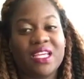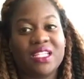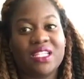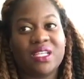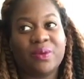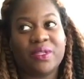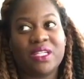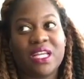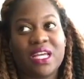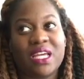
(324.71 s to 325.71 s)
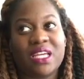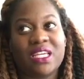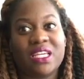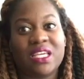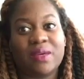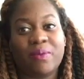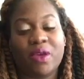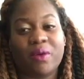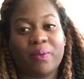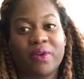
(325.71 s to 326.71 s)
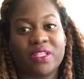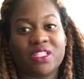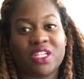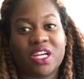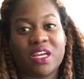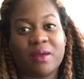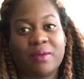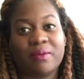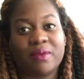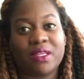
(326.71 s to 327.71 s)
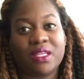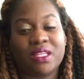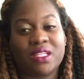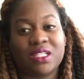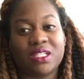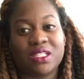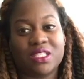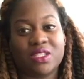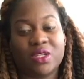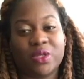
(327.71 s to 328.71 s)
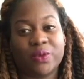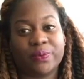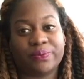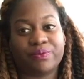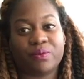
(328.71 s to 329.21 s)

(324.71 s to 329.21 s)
And then one day he hit me up on Instagram because, you know,